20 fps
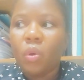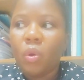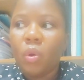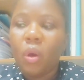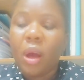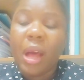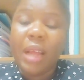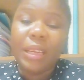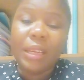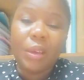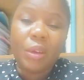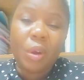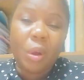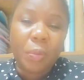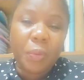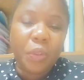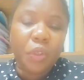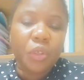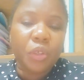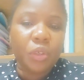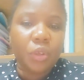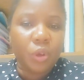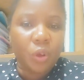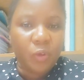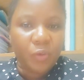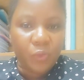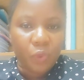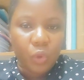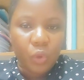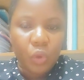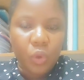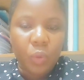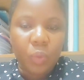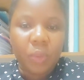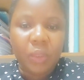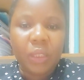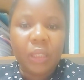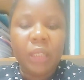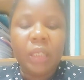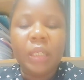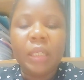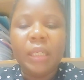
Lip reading: or at the option of the company,